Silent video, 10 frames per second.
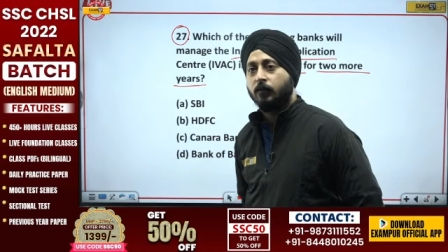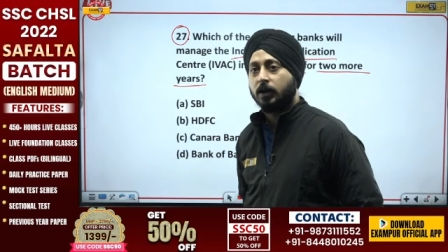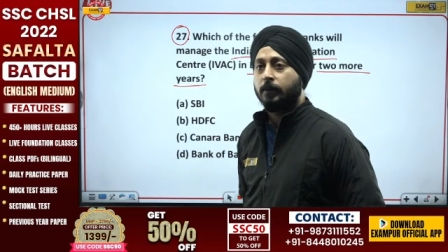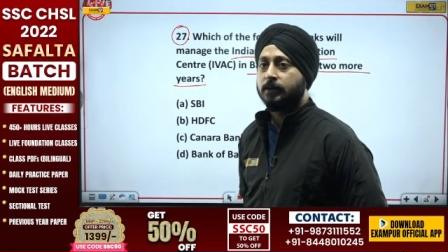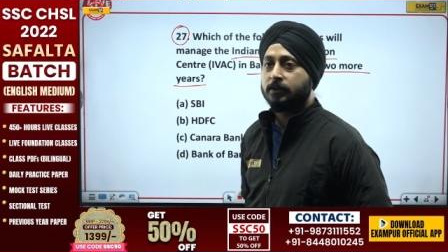
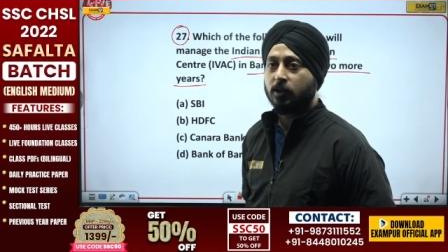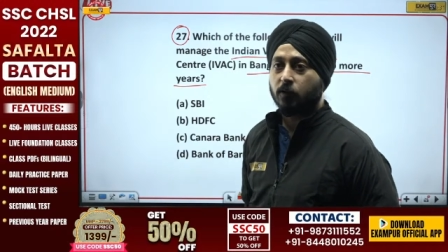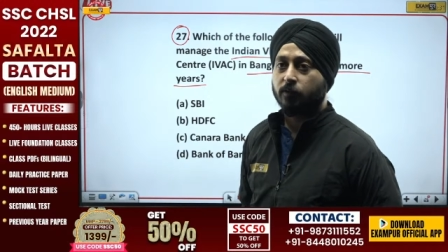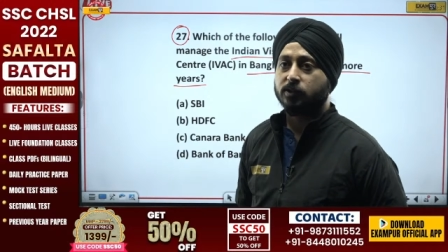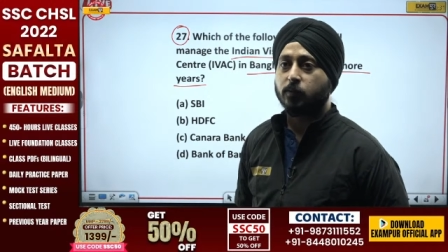Vikramaditya, not
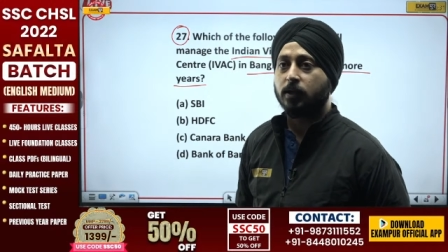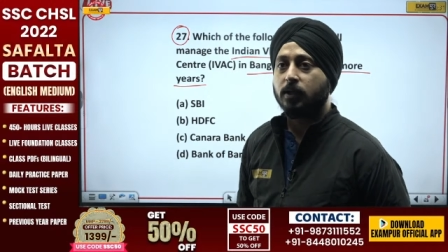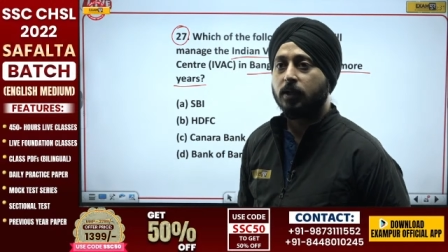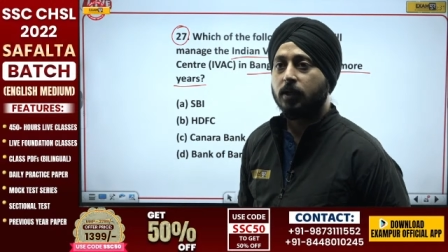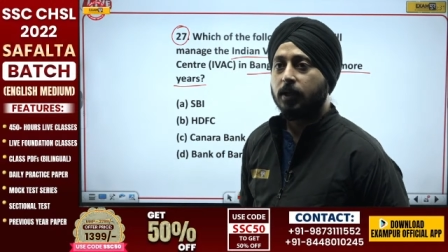for this one.
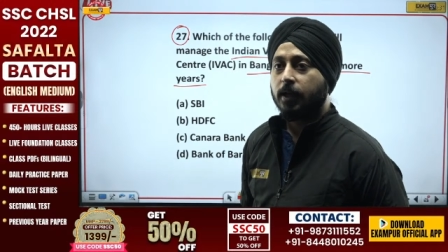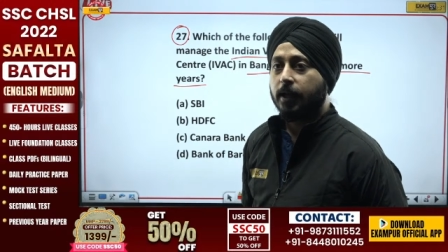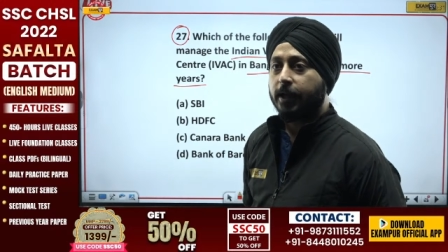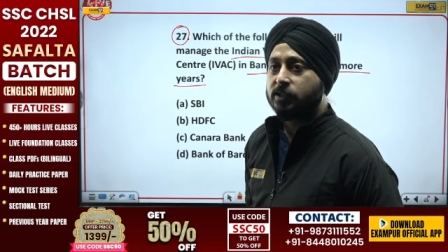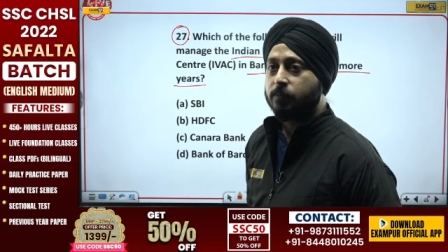
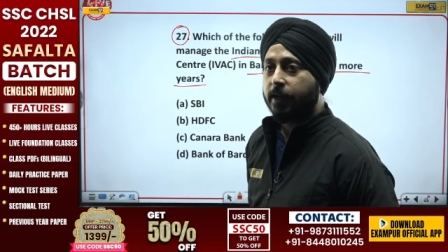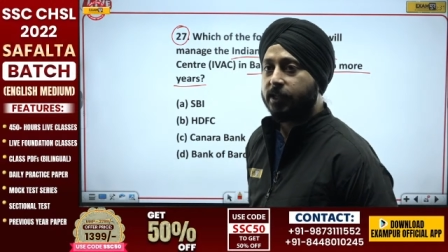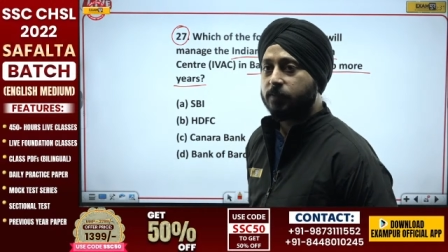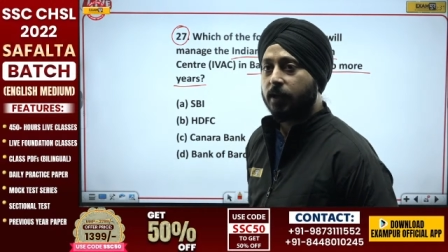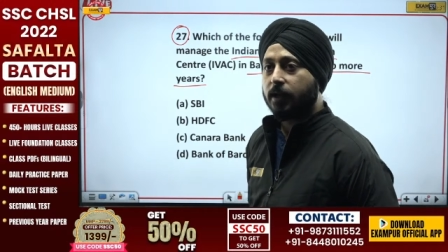
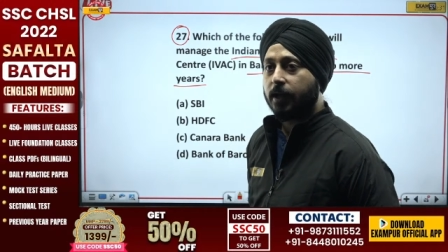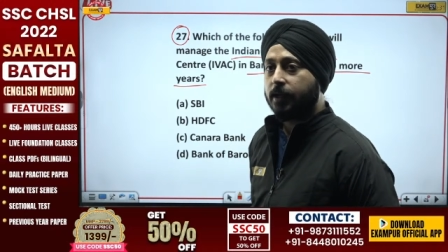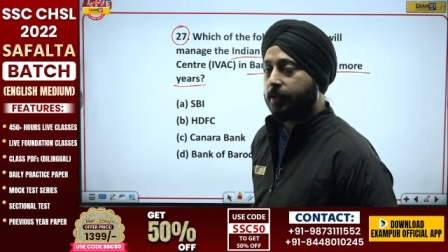SBI, SBI correct.